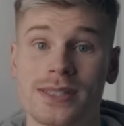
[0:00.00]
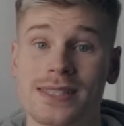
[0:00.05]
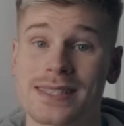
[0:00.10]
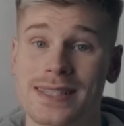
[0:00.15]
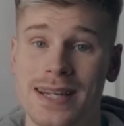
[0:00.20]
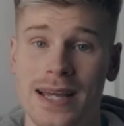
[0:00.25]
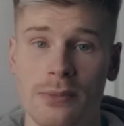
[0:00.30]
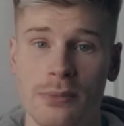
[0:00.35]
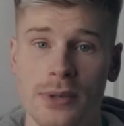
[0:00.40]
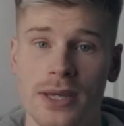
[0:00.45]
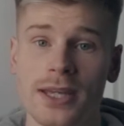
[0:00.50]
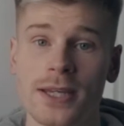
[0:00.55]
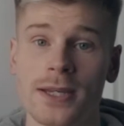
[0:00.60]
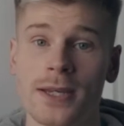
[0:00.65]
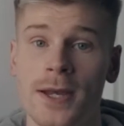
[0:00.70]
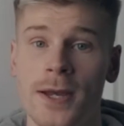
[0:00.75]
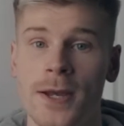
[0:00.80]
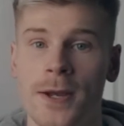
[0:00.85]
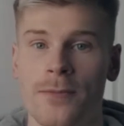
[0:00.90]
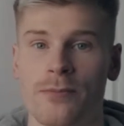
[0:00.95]
snappy,
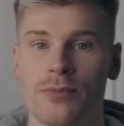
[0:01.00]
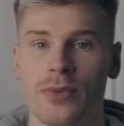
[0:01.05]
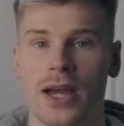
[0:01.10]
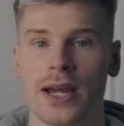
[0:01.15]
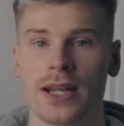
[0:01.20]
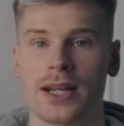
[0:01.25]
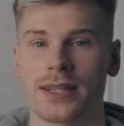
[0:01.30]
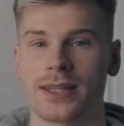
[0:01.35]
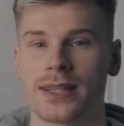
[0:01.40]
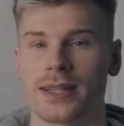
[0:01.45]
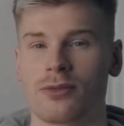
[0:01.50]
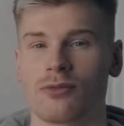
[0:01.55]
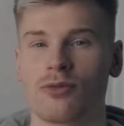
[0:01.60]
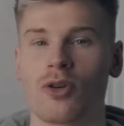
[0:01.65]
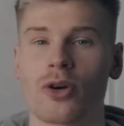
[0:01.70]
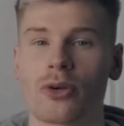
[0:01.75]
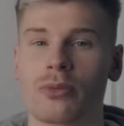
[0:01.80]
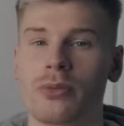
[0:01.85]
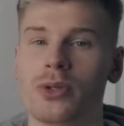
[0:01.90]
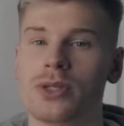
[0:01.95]
and I think
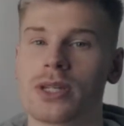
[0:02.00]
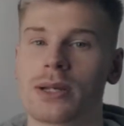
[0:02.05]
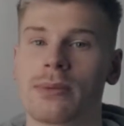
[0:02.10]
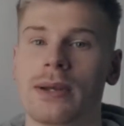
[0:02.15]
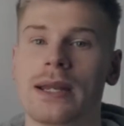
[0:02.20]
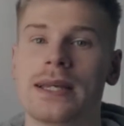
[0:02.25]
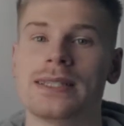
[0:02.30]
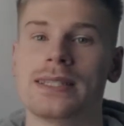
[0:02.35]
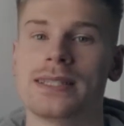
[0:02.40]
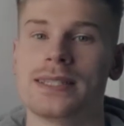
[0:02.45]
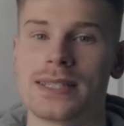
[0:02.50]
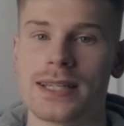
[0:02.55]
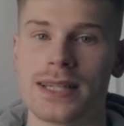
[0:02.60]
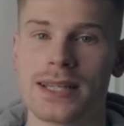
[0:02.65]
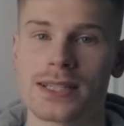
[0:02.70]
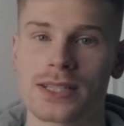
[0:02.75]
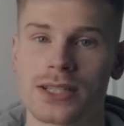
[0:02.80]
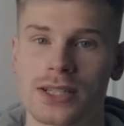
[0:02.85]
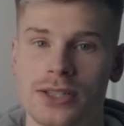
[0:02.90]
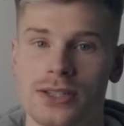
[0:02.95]
rock music plays into
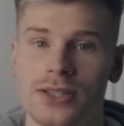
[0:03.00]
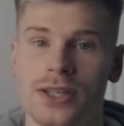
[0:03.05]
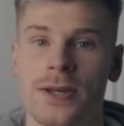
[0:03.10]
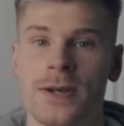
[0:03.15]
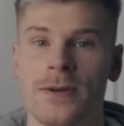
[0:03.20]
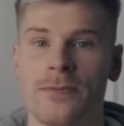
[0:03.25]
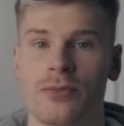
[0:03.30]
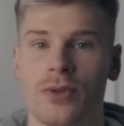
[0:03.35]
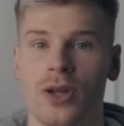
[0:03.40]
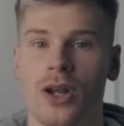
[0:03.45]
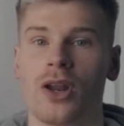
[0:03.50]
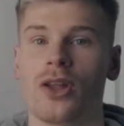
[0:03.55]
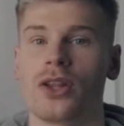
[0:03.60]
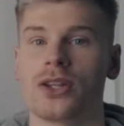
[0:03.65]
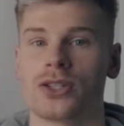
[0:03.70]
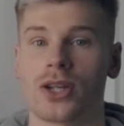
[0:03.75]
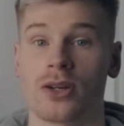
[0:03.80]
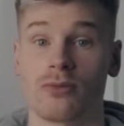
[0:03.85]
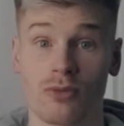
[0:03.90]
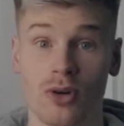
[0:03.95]
this because a lot of the
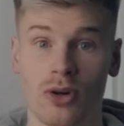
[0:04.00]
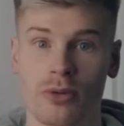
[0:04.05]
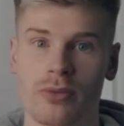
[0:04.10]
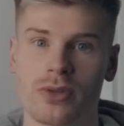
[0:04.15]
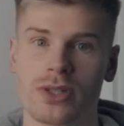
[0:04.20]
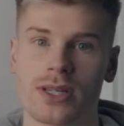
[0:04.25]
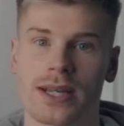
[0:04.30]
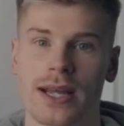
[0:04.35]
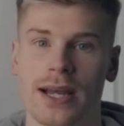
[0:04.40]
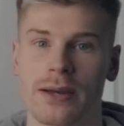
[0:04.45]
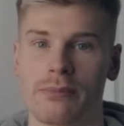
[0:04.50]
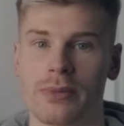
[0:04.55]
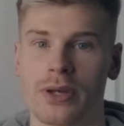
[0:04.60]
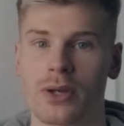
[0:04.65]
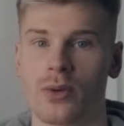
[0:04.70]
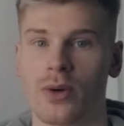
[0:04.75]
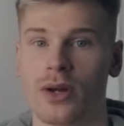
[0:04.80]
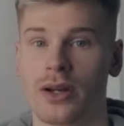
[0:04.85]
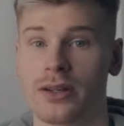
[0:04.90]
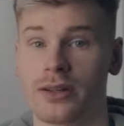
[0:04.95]
time rock music can be
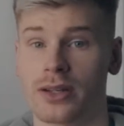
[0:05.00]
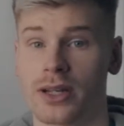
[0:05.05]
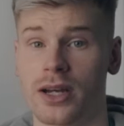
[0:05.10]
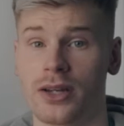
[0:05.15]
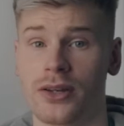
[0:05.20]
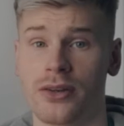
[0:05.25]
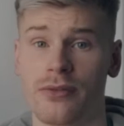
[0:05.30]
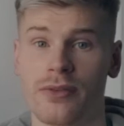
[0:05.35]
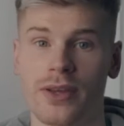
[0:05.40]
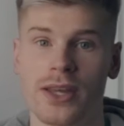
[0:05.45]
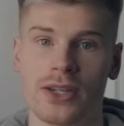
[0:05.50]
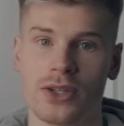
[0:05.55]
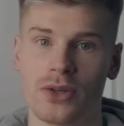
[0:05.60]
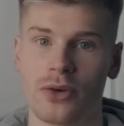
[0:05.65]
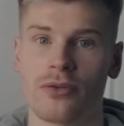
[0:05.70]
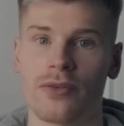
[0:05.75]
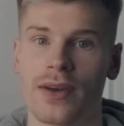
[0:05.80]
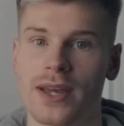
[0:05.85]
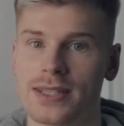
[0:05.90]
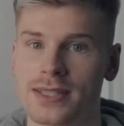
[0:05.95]
quite kind of in your
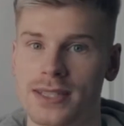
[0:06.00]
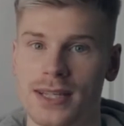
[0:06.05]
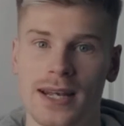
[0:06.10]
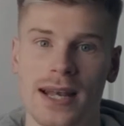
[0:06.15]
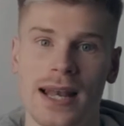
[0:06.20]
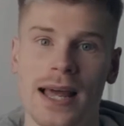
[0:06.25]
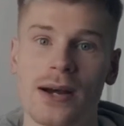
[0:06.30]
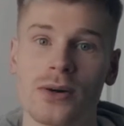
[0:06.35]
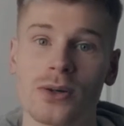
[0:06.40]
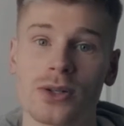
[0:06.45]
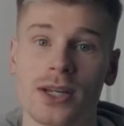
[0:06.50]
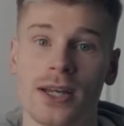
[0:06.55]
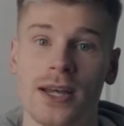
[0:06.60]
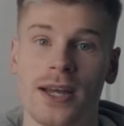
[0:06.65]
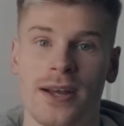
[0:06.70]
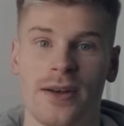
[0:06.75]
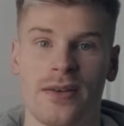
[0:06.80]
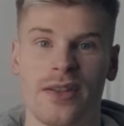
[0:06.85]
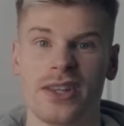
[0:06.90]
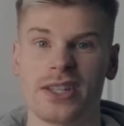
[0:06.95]
face and loud,
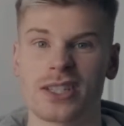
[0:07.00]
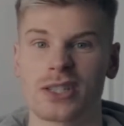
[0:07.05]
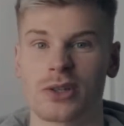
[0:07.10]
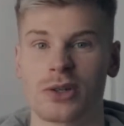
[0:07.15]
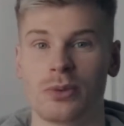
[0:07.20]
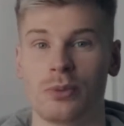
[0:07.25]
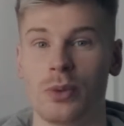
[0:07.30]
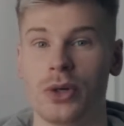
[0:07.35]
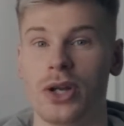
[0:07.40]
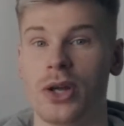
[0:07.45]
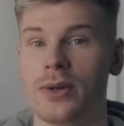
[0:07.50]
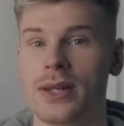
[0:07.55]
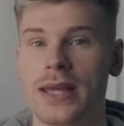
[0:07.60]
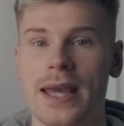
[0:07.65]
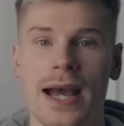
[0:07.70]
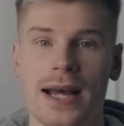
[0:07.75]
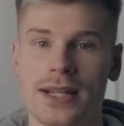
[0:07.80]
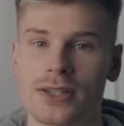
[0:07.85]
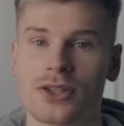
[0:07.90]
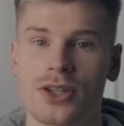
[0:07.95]
and this would only
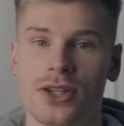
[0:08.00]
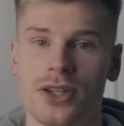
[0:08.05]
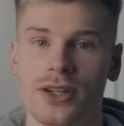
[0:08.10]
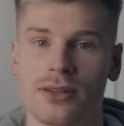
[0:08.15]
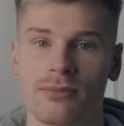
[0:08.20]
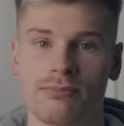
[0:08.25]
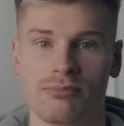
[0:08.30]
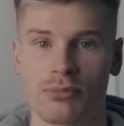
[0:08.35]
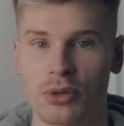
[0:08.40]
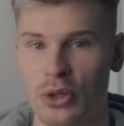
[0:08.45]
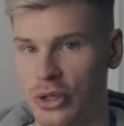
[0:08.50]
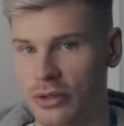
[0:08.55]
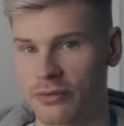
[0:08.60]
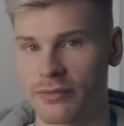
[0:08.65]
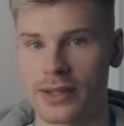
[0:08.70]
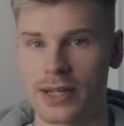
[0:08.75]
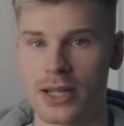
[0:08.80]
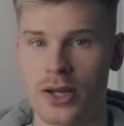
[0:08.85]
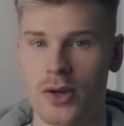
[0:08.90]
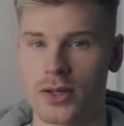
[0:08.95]
add to the product
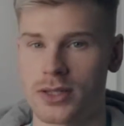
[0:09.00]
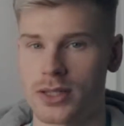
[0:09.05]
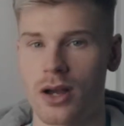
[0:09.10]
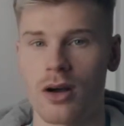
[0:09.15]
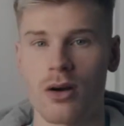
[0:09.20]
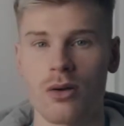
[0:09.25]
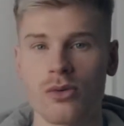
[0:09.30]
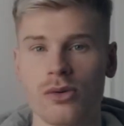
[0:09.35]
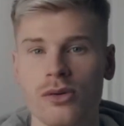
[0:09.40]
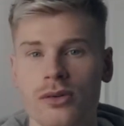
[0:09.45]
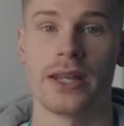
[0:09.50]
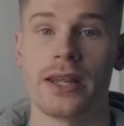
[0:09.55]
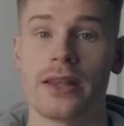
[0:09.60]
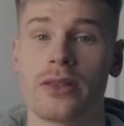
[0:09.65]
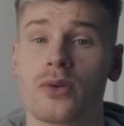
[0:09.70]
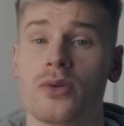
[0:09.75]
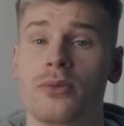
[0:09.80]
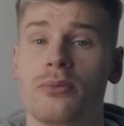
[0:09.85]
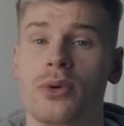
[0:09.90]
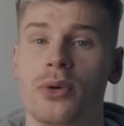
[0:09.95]
video as a whole.
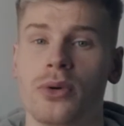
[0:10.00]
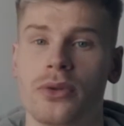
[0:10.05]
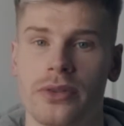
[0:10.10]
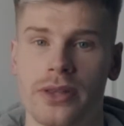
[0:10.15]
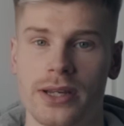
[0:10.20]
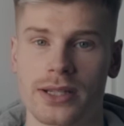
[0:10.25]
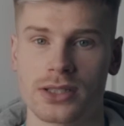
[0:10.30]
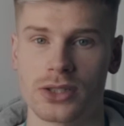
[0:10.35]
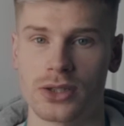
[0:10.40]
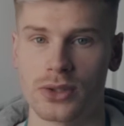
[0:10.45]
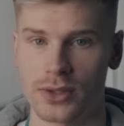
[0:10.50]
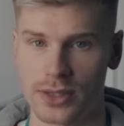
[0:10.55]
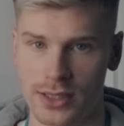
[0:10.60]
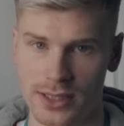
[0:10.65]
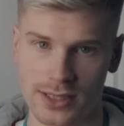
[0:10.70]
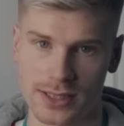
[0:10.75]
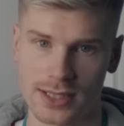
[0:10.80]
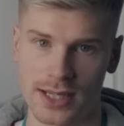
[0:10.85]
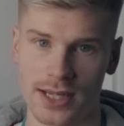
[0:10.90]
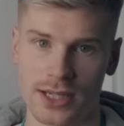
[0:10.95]
Another important thing to do at this
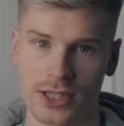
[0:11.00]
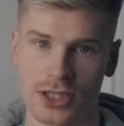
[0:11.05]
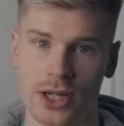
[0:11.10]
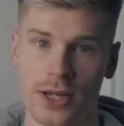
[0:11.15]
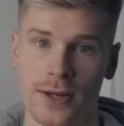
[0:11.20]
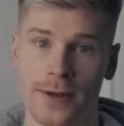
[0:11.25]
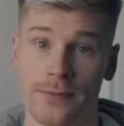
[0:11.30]
stage